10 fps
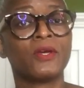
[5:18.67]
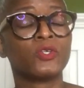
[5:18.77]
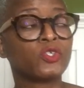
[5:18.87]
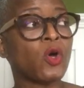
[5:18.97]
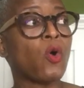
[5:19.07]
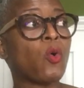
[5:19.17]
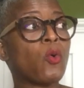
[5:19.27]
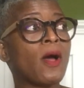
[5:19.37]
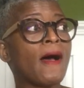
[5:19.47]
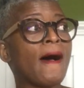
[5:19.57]

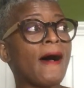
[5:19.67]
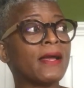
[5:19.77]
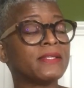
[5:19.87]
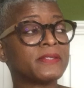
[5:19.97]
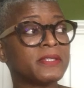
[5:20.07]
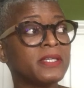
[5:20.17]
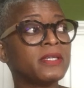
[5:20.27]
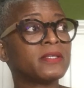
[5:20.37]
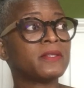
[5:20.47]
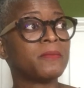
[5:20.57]
So I
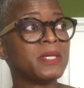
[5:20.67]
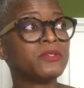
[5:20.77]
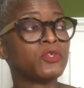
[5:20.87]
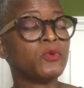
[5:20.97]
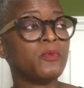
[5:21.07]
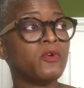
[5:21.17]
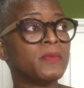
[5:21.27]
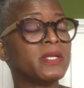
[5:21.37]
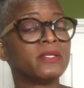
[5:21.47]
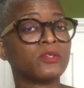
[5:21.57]
think the Me Too
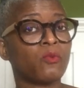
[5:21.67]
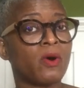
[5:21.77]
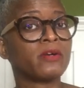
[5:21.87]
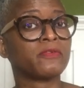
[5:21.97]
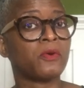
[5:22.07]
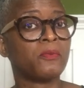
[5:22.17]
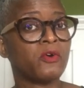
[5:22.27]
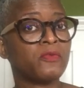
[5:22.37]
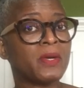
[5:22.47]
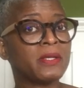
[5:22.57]
movement is a wonderful
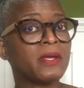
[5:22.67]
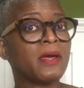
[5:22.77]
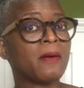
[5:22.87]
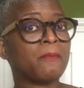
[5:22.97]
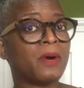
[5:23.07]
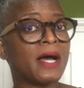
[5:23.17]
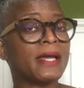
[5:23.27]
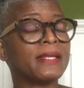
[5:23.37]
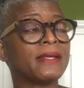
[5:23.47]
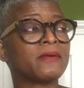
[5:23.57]
movement,
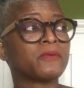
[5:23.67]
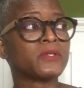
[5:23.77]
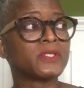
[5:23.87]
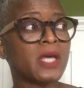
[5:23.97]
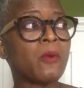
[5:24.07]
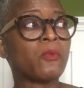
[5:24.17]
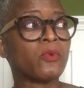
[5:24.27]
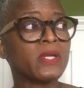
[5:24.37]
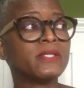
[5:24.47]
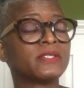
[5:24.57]
but for some
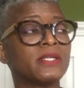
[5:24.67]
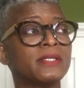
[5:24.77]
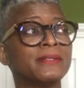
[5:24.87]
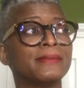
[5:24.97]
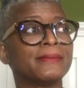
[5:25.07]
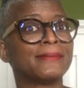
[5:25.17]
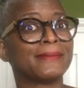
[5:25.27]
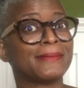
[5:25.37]
reason,